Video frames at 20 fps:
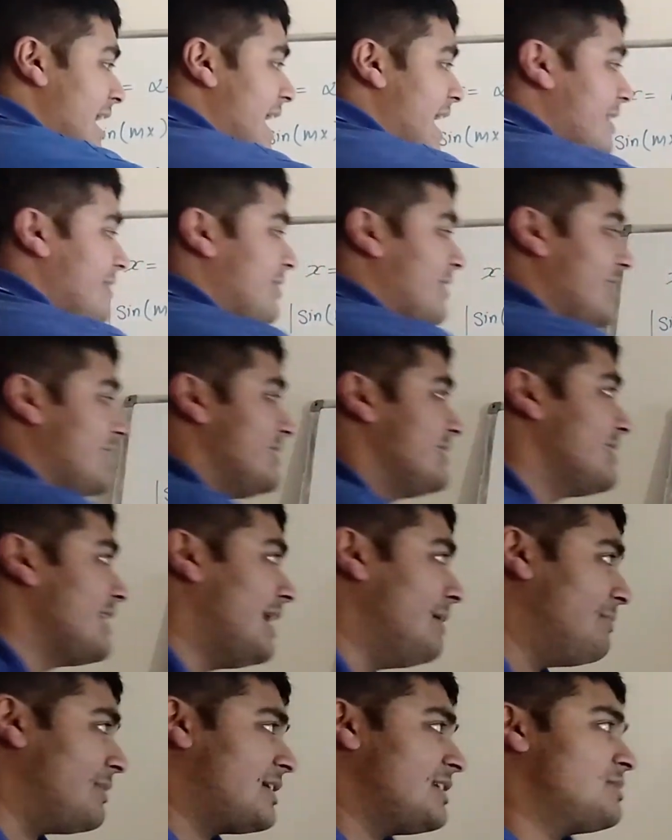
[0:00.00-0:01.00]
and thus,
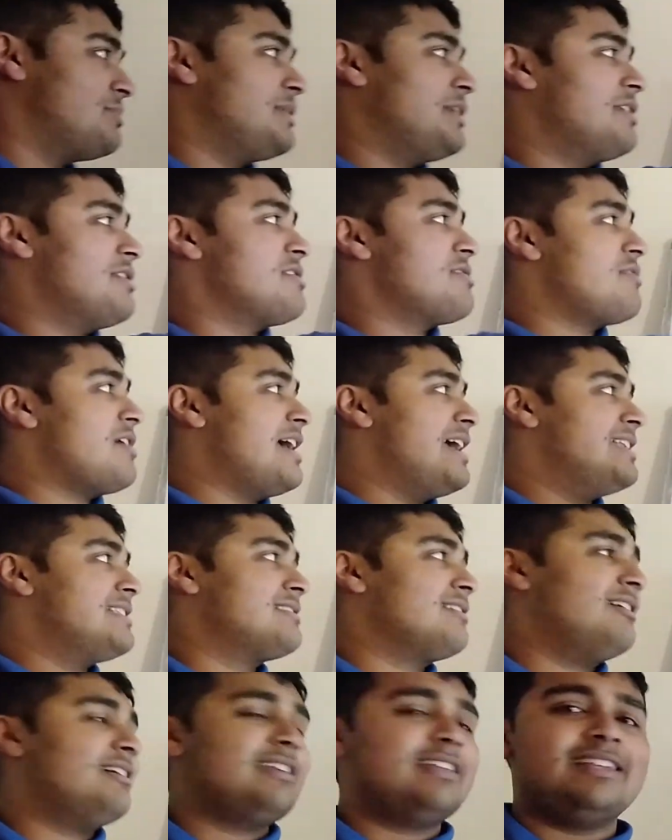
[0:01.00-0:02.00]
and because we know that the right-hand
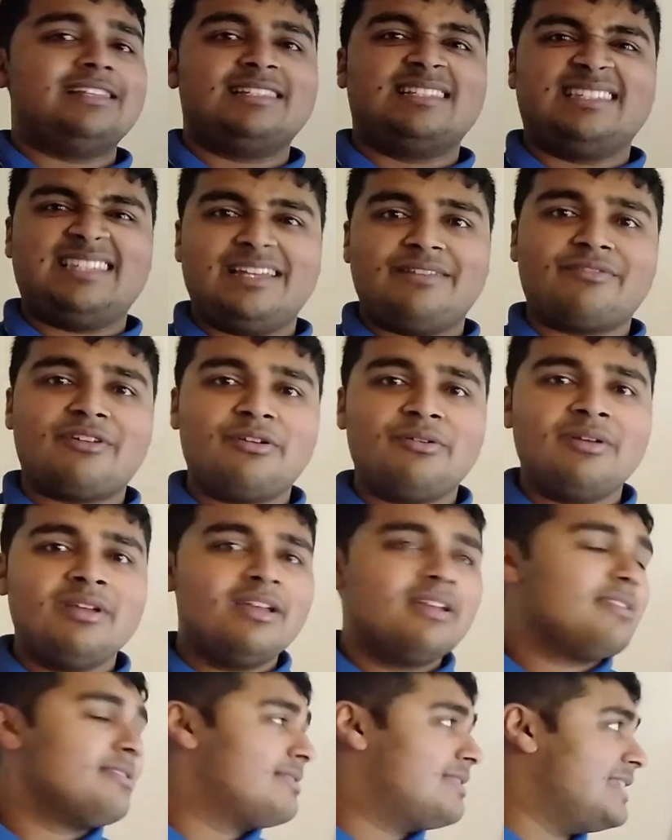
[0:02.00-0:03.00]
side is zero,
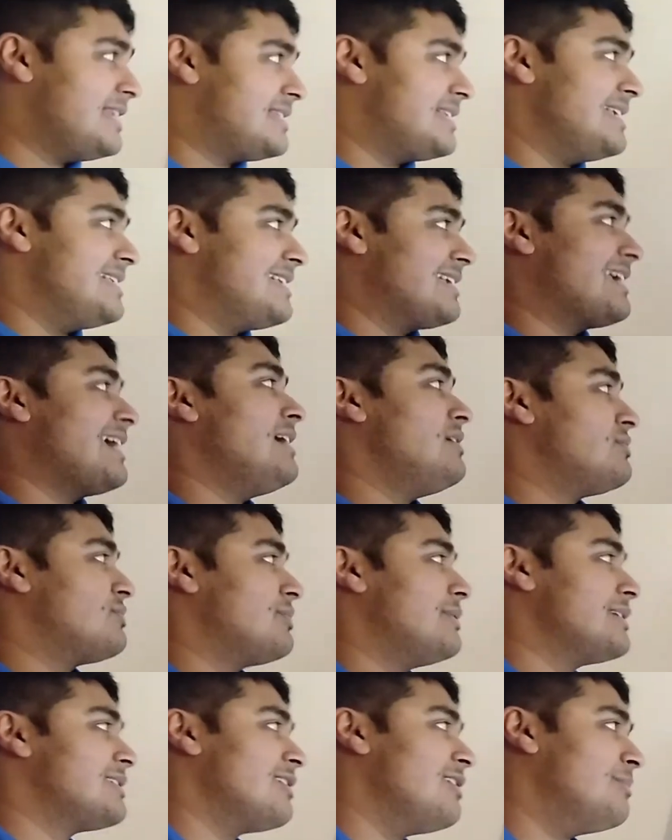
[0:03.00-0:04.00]
this is a
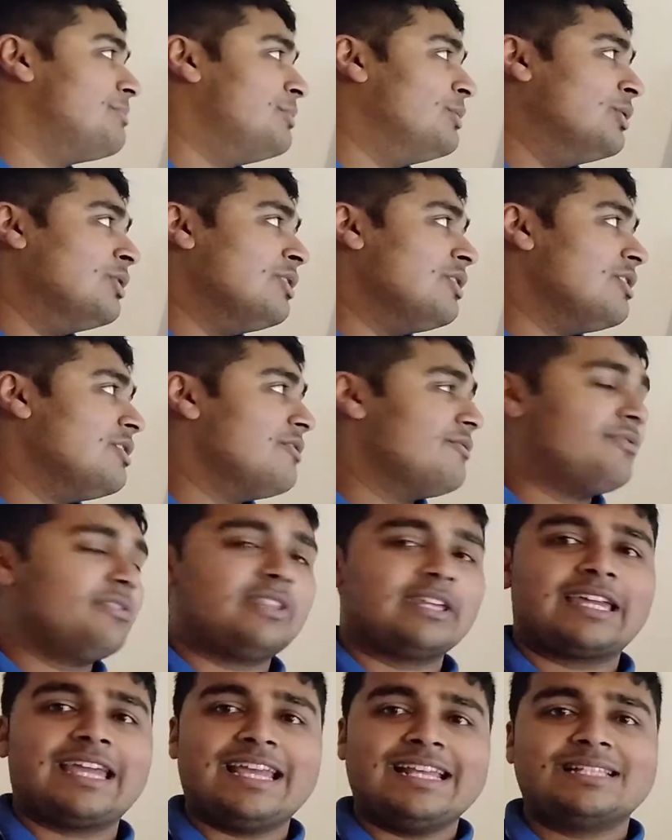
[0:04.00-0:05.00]
counterexample for
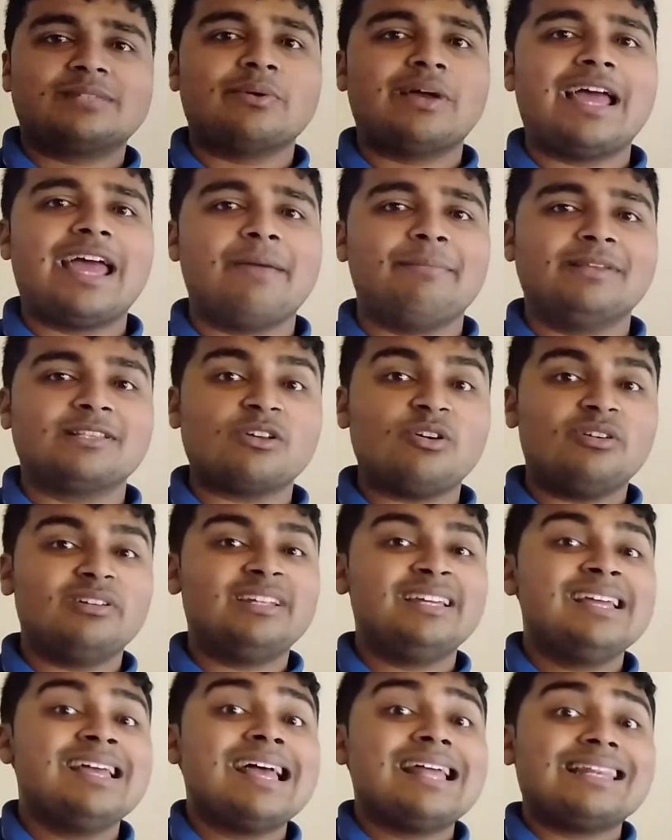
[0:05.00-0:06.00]
the case where m is
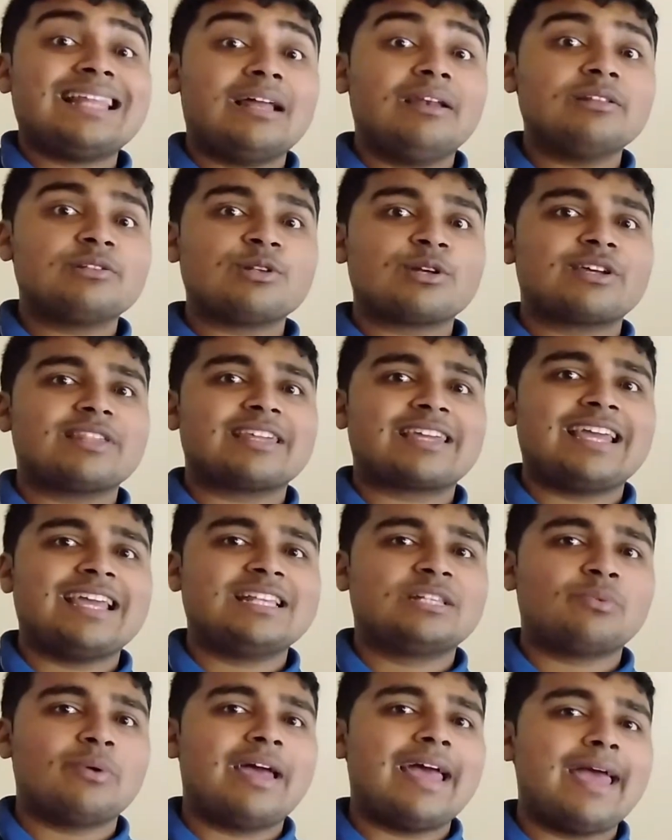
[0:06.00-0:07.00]
odd. Now let's look at the
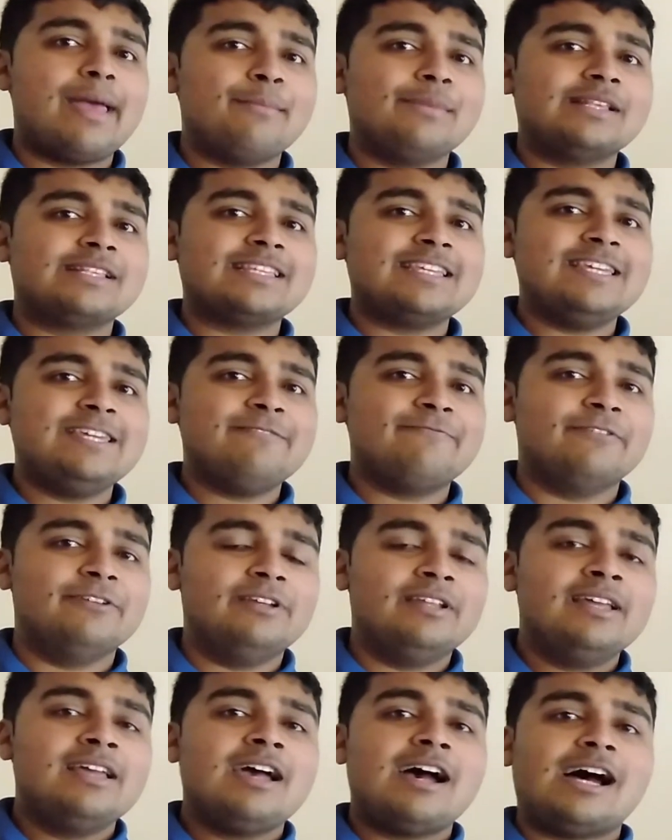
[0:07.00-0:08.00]
case where m is
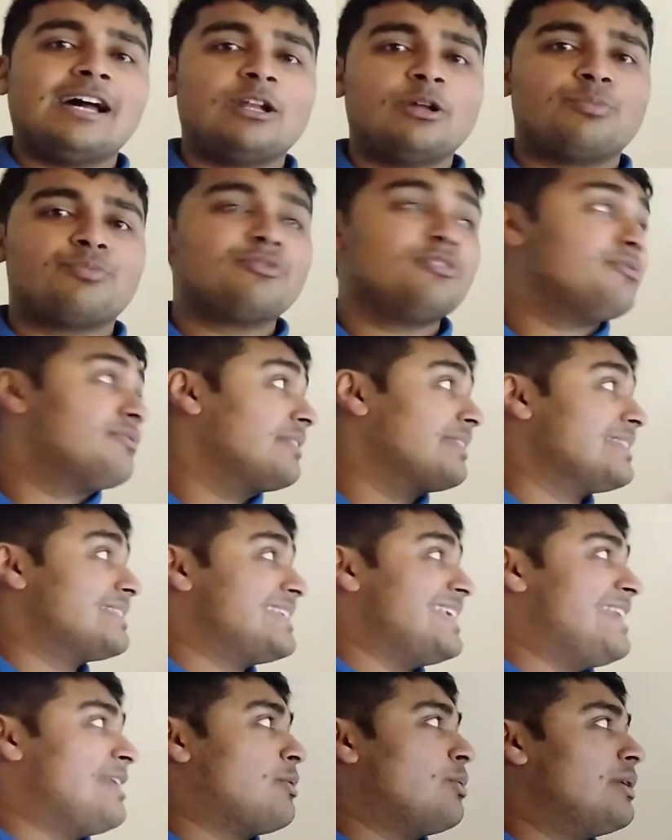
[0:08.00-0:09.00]
even, and I'll prove that
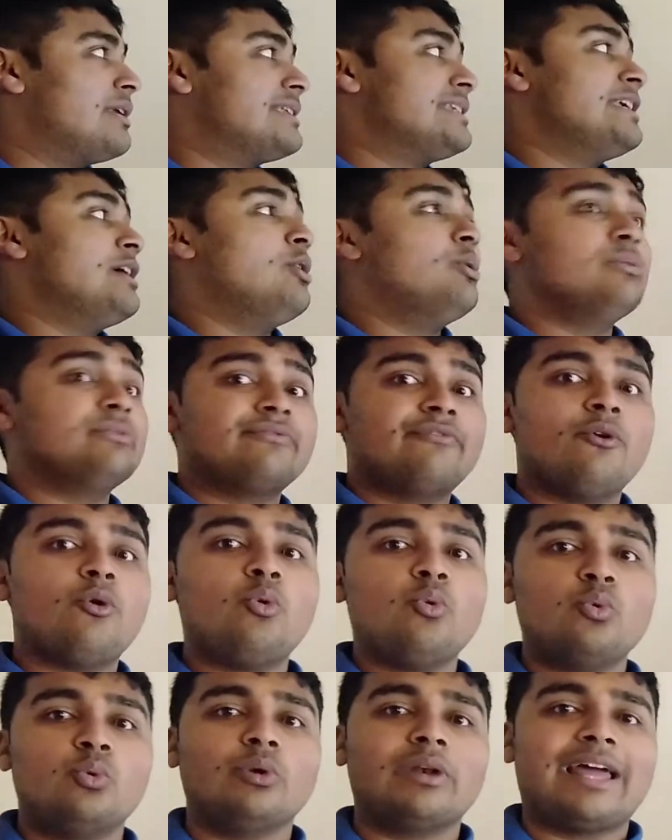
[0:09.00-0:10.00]
this inequality holds for
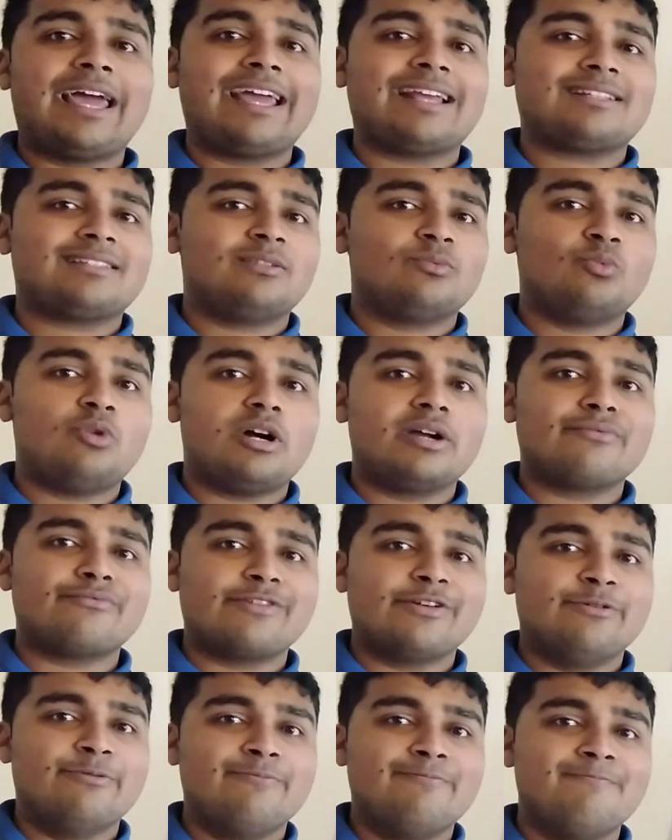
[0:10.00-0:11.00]
all x and y
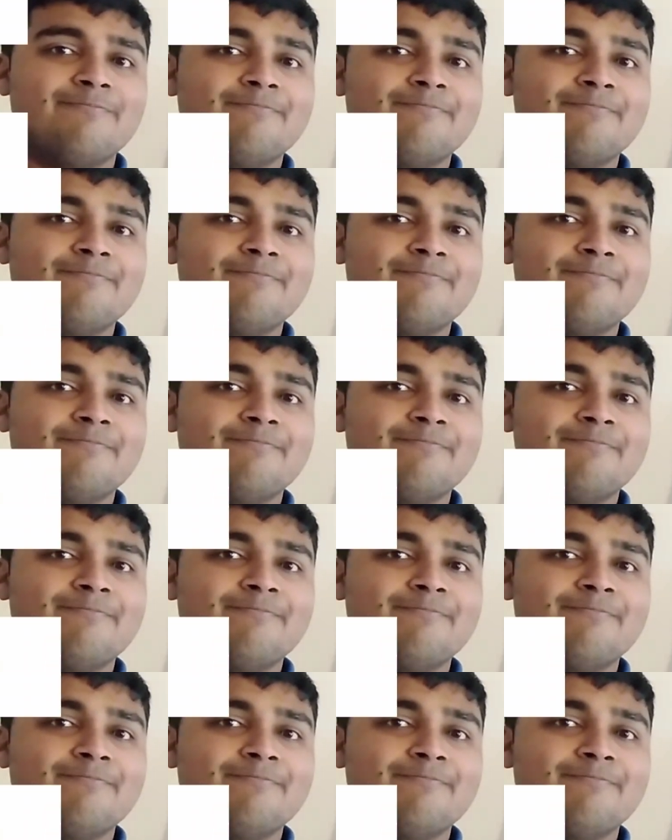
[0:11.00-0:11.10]
real.